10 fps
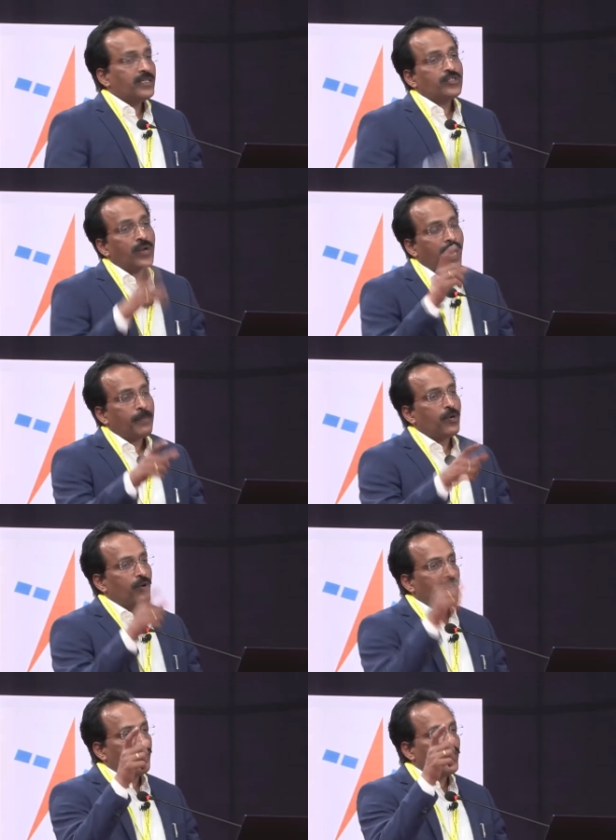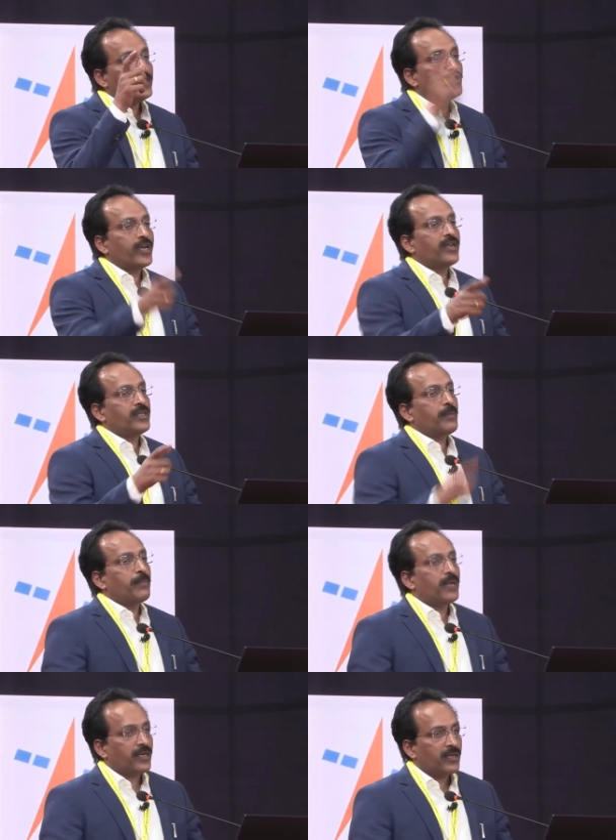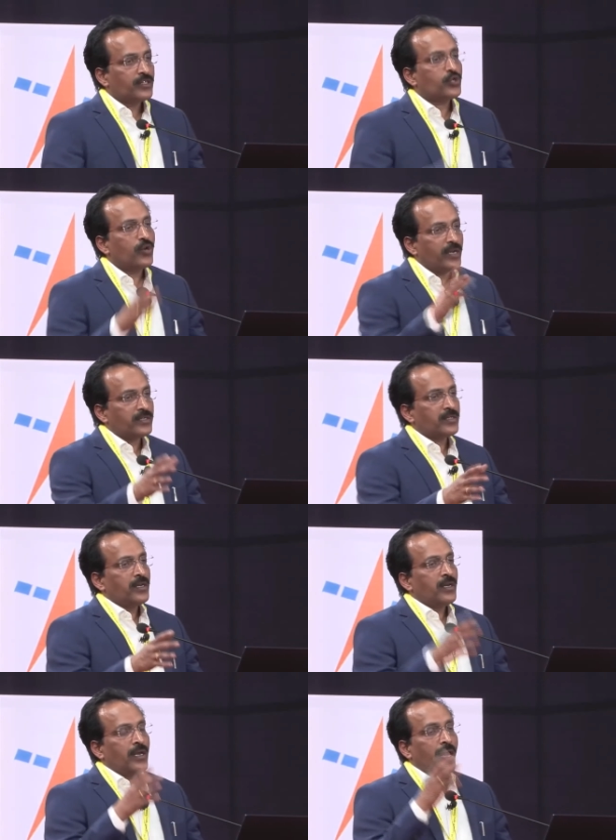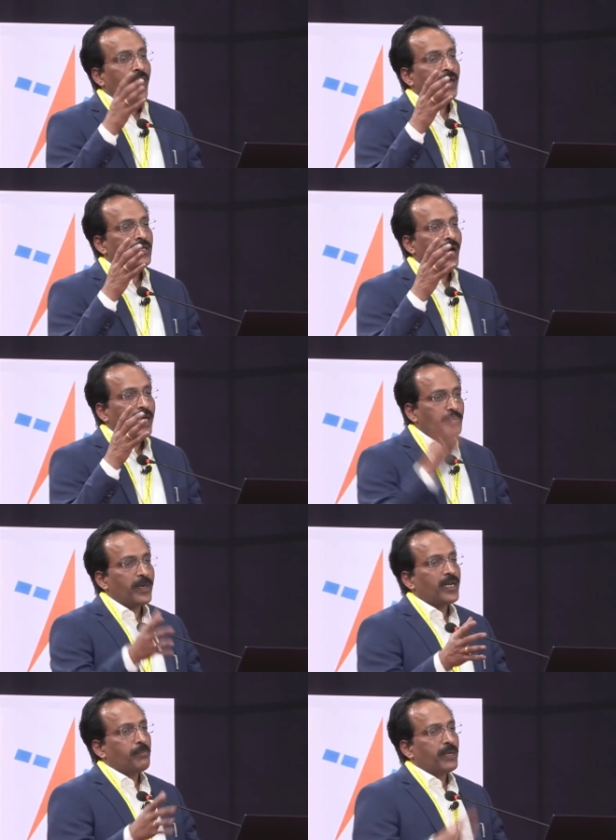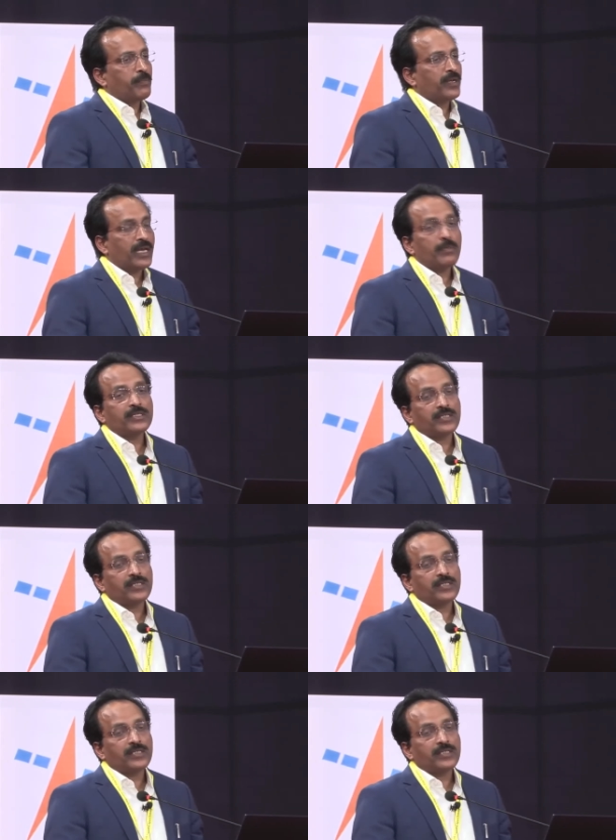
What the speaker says: And this will happen only if you educate the public, students, the aspiring people. They